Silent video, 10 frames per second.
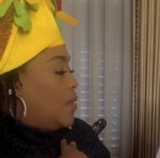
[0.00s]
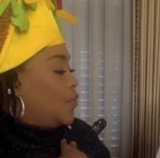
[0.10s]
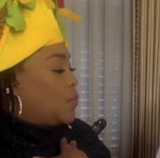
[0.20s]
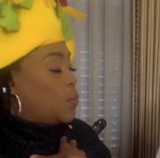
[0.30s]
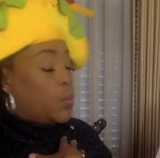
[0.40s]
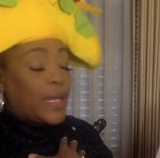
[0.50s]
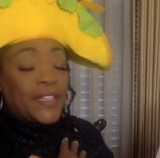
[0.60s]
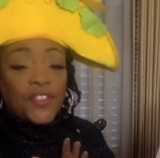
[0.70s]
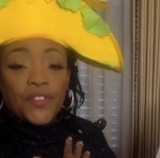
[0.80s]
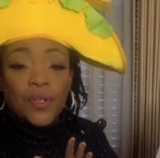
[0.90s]
The
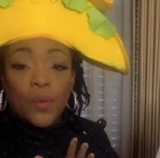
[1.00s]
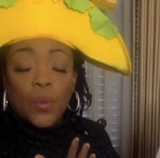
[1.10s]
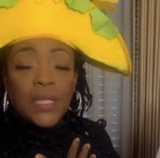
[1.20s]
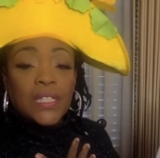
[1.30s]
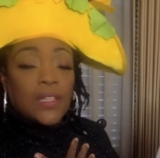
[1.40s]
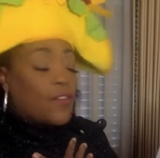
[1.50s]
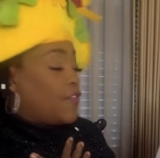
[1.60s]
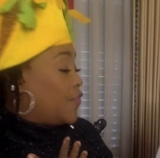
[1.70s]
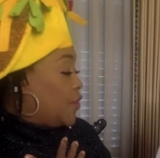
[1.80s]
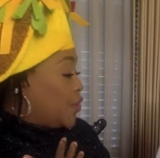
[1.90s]
witch was
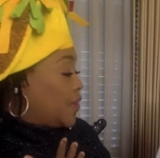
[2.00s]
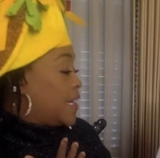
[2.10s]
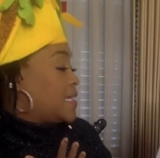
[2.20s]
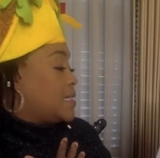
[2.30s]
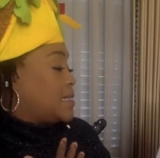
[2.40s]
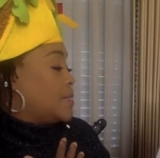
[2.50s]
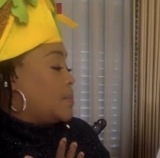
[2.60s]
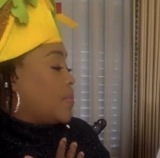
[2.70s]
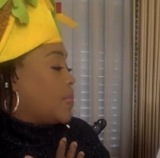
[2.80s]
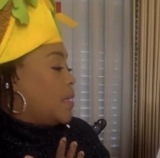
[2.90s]
furious.
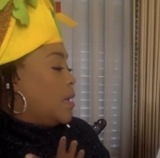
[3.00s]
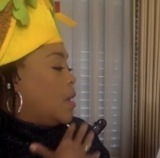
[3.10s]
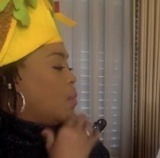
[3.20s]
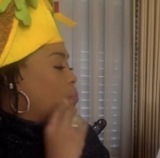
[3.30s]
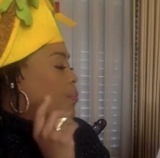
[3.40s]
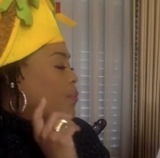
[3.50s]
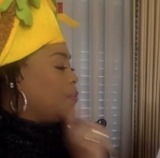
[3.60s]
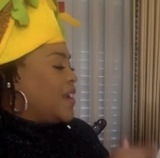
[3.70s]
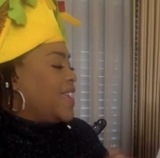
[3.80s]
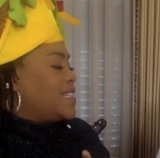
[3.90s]

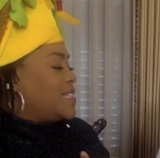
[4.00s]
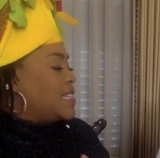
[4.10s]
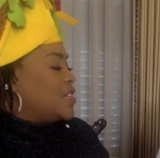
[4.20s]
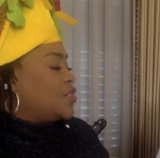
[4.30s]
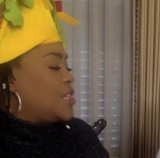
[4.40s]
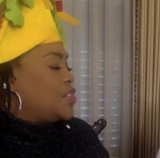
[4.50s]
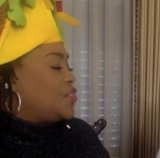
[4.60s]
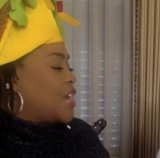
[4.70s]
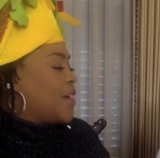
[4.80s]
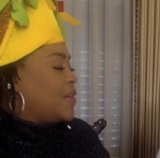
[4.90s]
"Prince!" she
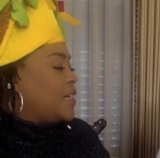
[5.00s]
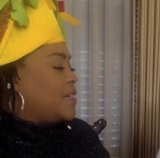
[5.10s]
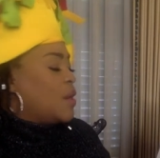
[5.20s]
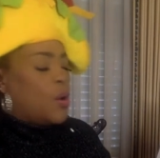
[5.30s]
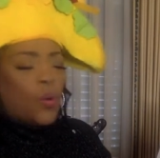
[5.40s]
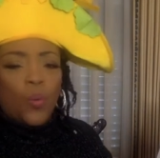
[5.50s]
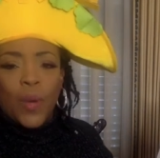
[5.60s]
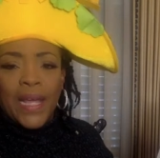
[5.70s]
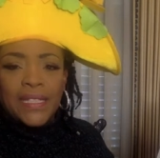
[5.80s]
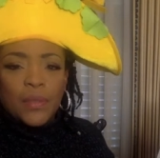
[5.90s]
shouted.
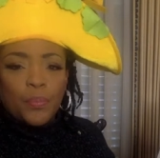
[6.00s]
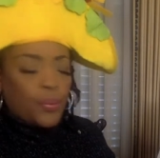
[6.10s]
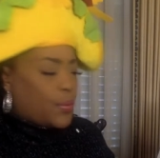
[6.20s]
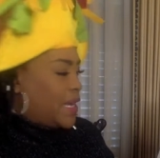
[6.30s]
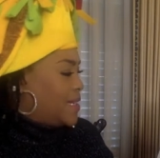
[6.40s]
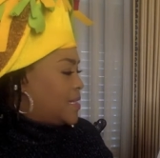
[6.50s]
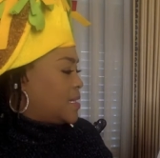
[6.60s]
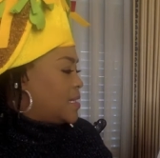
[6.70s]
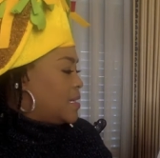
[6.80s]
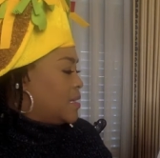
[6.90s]
"What
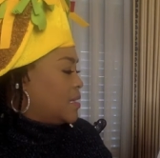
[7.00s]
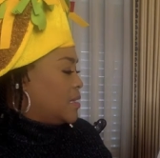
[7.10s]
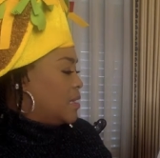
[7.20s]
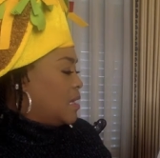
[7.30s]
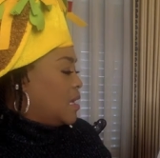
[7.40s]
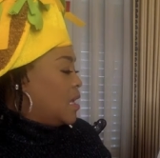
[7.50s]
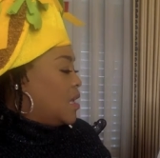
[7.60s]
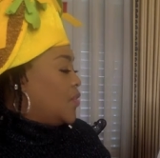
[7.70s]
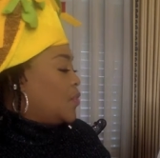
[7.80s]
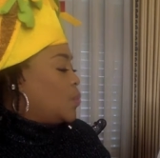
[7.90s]
prince?"
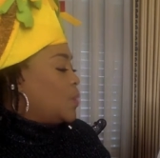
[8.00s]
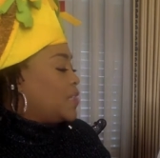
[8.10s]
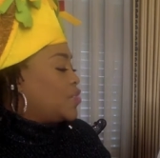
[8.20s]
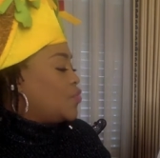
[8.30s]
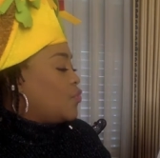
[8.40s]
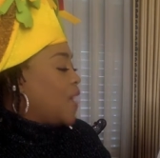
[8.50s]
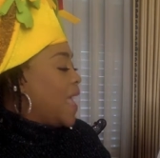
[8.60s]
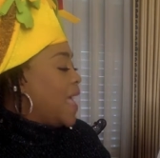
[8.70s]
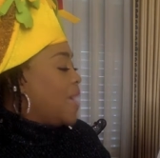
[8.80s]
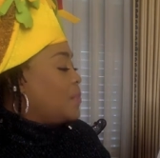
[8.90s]
The witch
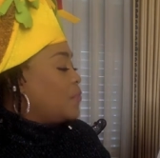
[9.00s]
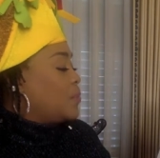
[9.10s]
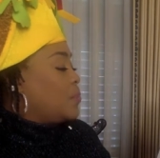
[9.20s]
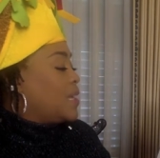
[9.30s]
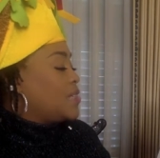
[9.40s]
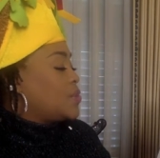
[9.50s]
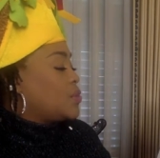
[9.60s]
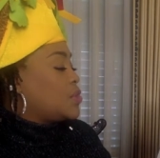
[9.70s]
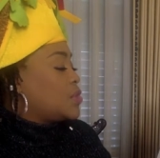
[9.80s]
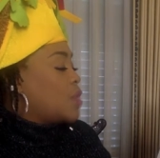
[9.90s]
grabbed
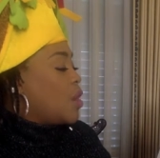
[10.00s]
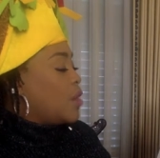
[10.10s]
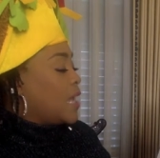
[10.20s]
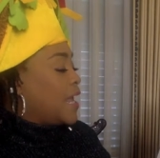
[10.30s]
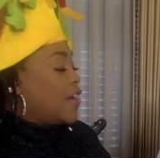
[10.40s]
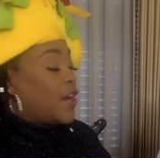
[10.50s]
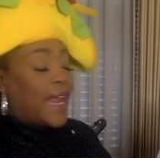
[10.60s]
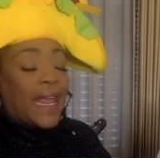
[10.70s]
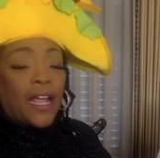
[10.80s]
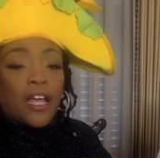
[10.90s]
Rapunzel's long hair
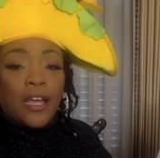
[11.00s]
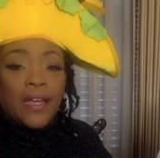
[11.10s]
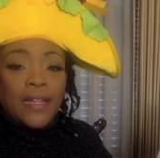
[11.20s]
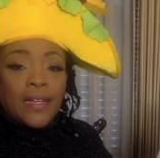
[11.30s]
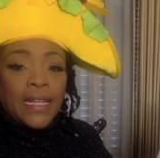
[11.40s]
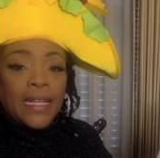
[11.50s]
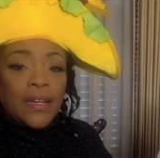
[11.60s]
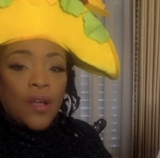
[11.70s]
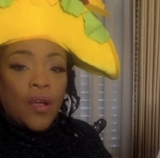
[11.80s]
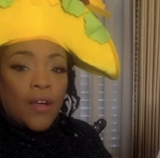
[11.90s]
and cut
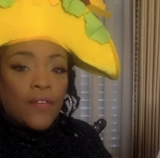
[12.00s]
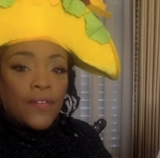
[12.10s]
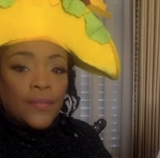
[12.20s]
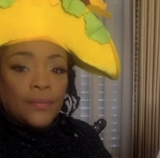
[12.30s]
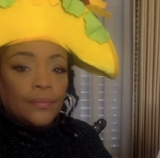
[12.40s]
it off.